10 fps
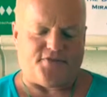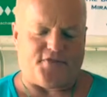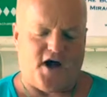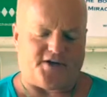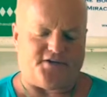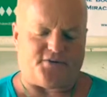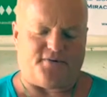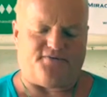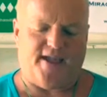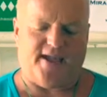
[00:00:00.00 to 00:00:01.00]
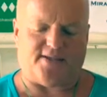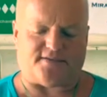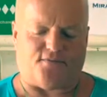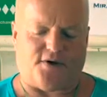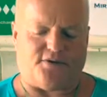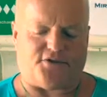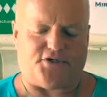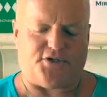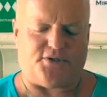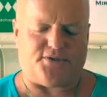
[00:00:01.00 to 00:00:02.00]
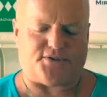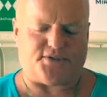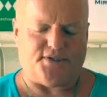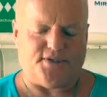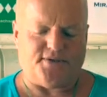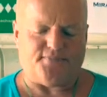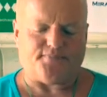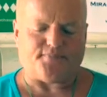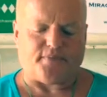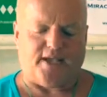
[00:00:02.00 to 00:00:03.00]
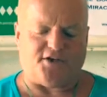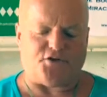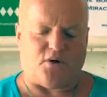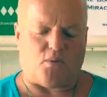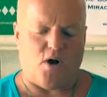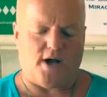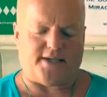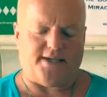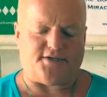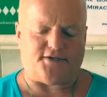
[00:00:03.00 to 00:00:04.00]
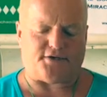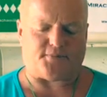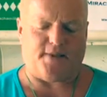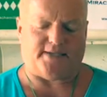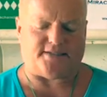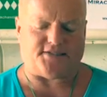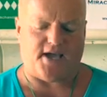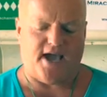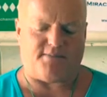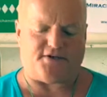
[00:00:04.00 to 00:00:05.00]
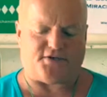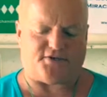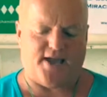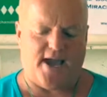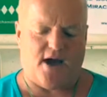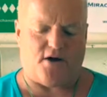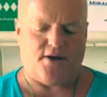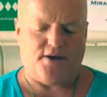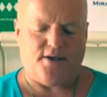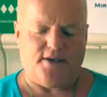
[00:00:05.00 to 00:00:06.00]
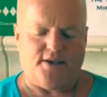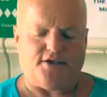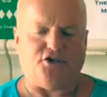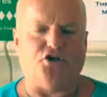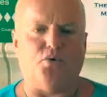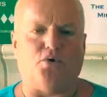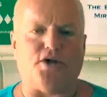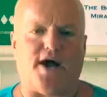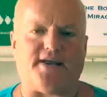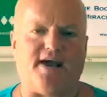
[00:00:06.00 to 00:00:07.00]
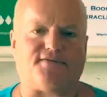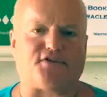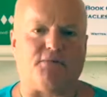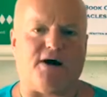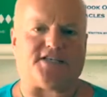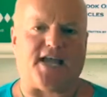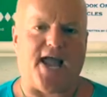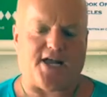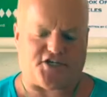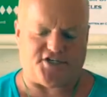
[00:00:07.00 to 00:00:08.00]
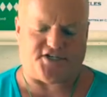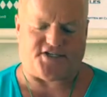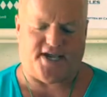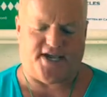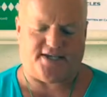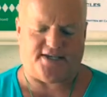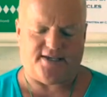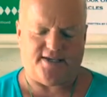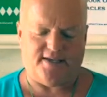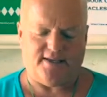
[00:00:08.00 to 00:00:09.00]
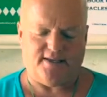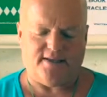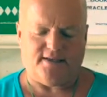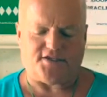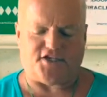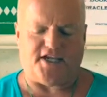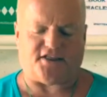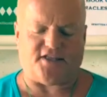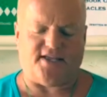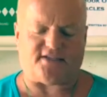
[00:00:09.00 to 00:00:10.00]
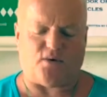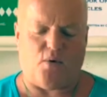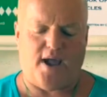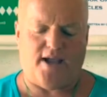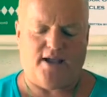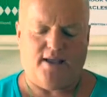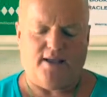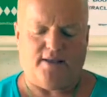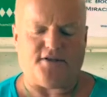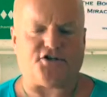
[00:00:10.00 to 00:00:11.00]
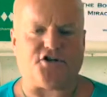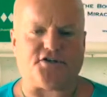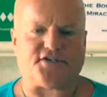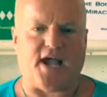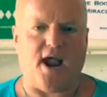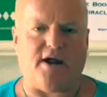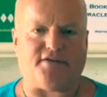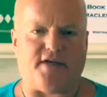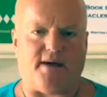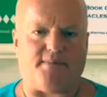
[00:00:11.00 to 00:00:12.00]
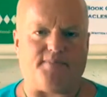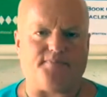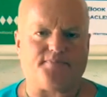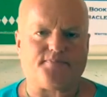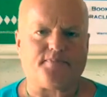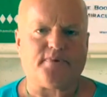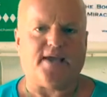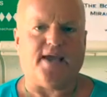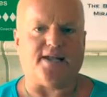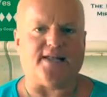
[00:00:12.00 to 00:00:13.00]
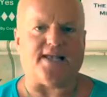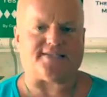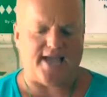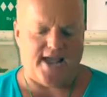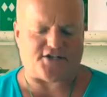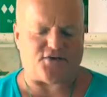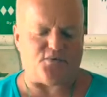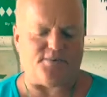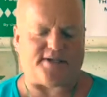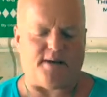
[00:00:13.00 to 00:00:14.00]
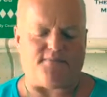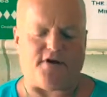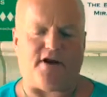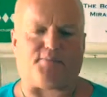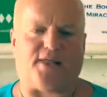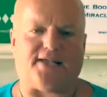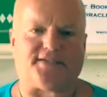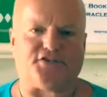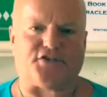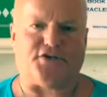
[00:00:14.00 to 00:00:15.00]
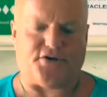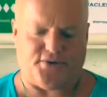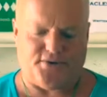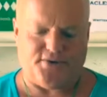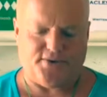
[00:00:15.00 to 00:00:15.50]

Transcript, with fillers: thought into advance of what you choose, as you are walking into your space and time, into your now, you will not have so much action to take to get things the way that you're desiring them. And less action will become very pleasant to you.